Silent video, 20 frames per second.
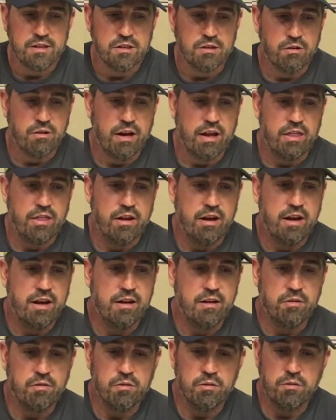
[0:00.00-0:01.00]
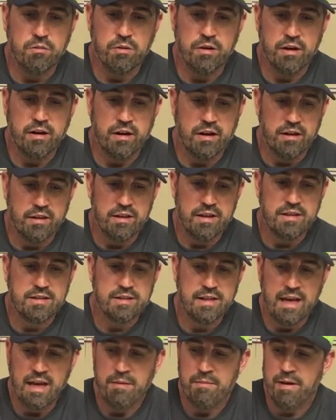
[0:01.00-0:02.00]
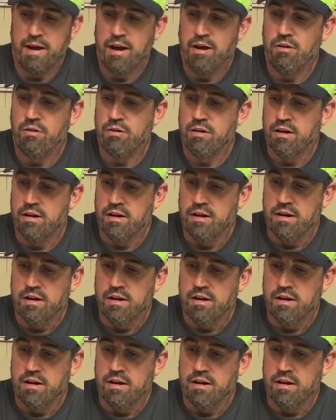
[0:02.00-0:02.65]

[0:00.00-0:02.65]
So I thought when this came out,